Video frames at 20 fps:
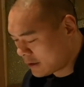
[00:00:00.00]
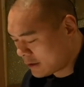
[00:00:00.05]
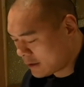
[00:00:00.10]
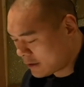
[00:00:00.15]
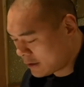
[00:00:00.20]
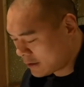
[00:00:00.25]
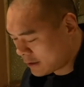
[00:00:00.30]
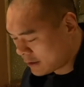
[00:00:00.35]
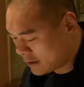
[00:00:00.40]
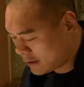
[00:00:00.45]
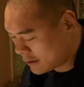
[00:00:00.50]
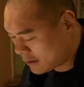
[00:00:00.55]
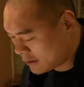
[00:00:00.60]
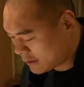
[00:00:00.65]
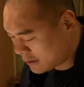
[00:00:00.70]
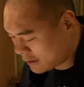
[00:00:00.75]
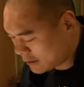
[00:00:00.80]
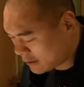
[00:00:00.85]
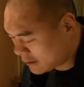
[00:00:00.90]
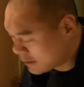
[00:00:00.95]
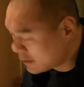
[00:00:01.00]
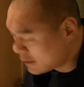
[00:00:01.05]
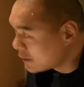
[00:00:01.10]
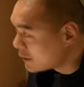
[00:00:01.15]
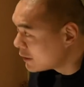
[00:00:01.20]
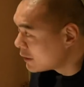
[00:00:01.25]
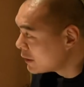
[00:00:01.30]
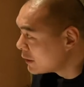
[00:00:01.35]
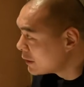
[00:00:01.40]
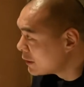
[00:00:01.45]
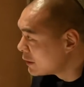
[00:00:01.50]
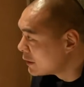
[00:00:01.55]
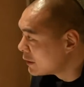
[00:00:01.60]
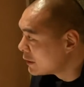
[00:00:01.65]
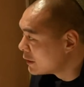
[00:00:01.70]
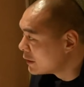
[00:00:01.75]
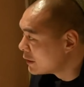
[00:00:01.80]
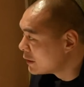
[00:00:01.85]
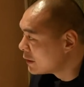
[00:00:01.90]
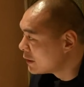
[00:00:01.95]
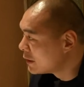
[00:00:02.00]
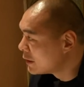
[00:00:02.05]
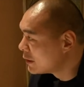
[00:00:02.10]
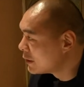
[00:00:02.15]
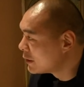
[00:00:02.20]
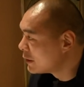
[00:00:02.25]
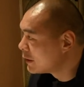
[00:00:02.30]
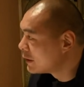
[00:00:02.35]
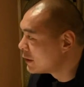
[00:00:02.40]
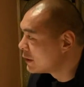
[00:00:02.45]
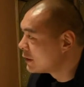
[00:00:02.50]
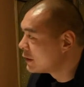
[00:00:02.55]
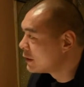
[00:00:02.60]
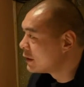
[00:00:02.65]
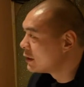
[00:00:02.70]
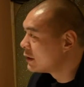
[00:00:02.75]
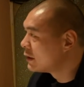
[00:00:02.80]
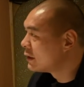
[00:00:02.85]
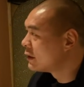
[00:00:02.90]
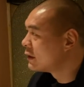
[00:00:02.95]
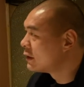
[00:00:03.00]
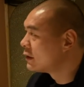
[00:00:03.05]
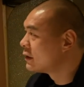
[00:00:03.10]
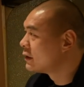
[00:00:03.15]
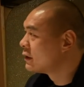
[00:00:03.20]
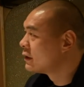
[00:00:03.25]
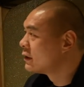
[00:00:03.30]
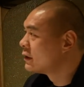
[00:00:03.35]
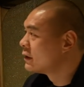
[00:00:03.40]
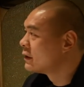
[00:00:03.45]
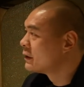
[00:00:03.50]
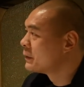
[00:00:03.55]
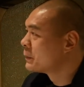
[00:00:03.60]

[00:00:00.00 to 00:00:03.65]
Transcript: This person isn't speaking.